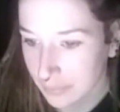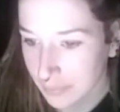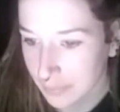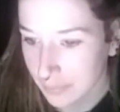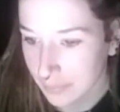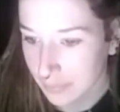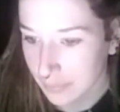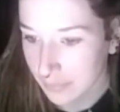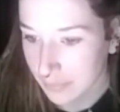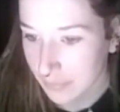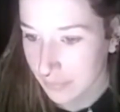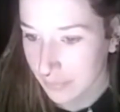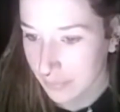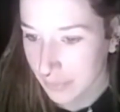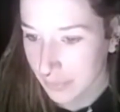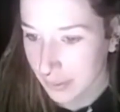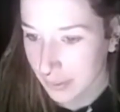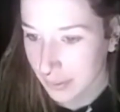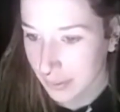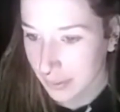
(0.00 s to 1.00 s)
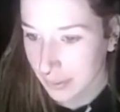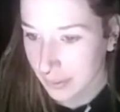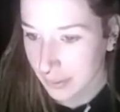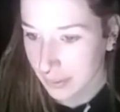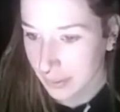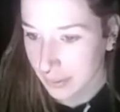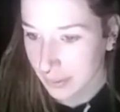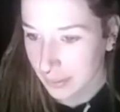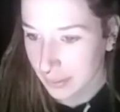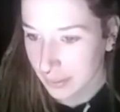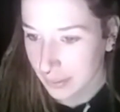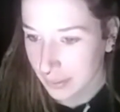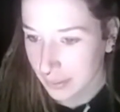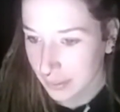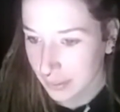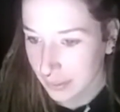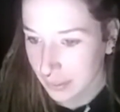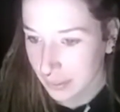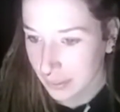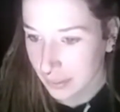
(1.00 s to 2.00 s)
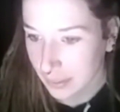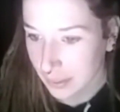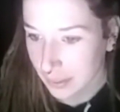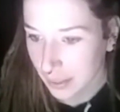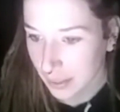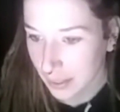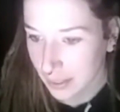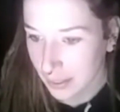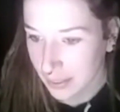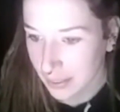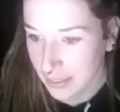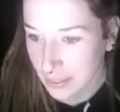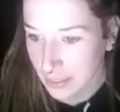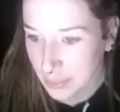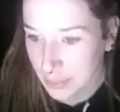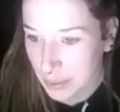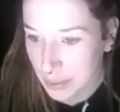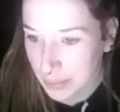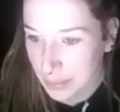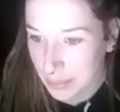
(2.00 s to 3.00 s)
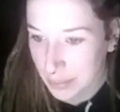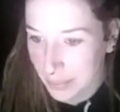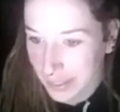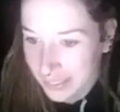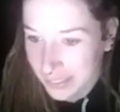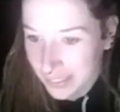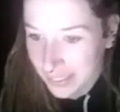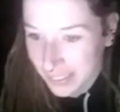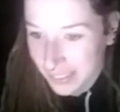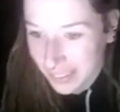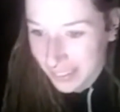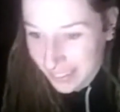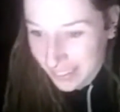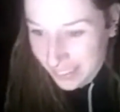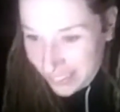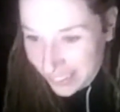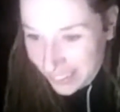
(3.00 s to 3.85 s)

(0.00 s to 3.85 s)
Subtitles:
I see someone mentioning thought. Oh, it was Ender.